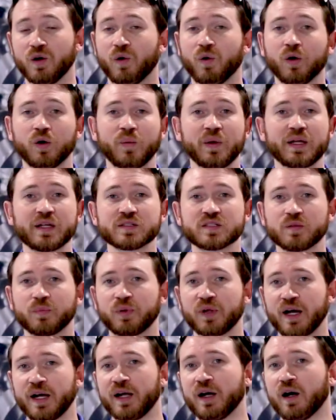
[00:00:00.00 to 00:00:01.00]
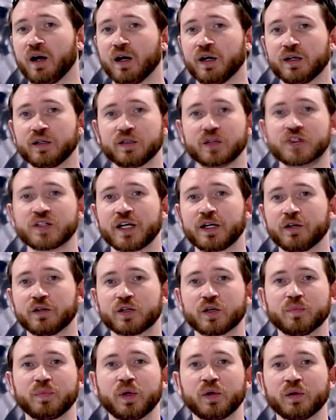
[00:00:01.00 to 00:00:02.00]
or we can supply our standard
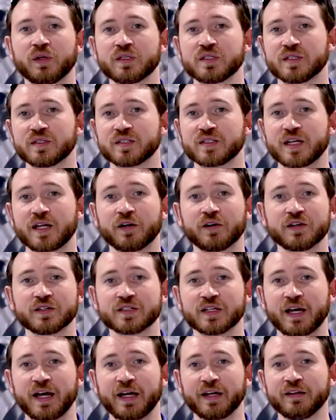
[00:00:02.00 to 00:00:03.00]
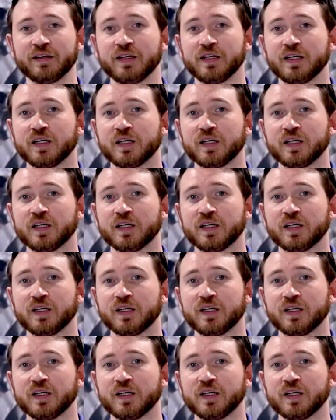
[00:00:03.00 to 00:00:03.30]
components and standard design